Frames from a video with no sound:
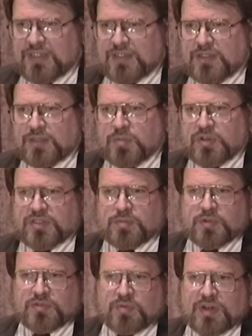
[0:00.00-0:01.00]
and the
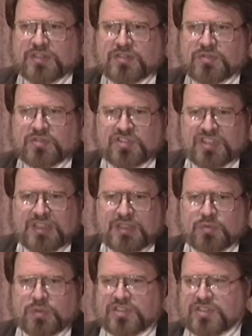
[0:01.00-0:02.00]
principal threat to New
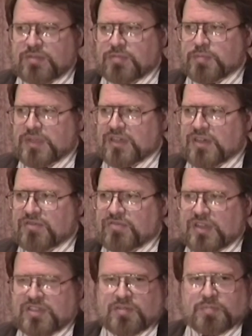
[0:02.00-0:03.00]
Zealand would seem to be an
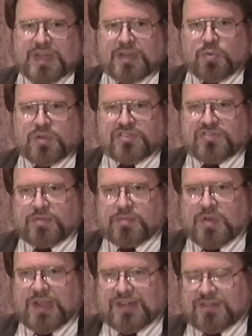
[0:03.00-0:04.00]
influx of penguins
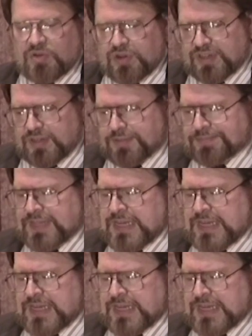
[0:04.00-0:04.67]
from Antarctica.